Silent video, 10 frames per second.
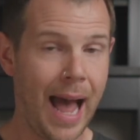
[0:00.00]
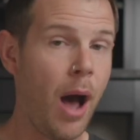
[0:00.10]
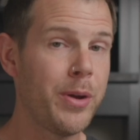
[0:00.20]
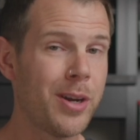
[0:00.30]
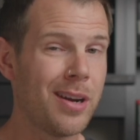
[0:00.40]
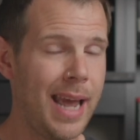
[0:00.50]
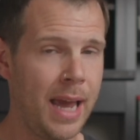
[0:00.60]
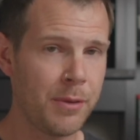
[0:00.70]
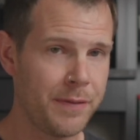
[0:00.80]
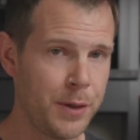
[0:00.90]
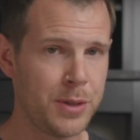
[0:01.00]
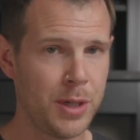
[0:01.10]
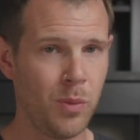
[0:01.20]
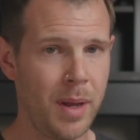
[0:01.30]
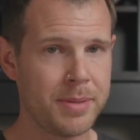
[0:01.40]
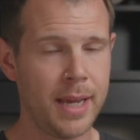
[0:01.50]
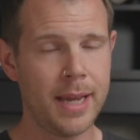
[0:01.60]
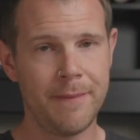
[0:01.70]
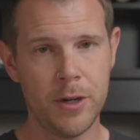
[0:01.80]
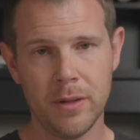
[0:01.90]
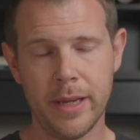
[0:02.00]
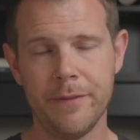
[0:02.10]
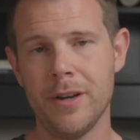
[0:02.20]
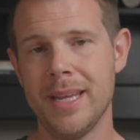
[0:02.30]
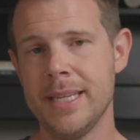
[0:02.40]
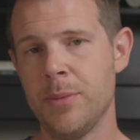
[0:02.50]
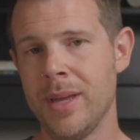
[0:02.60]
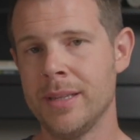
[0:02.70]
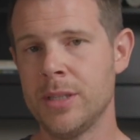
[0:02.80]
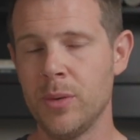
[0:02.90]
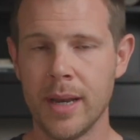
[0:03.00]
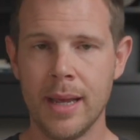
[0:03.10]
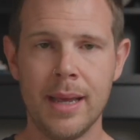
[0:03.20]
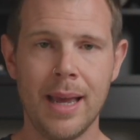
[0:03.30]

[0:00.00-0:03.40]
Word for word: how you're going to add reviews to your website, if you're looking for an easy way to do it,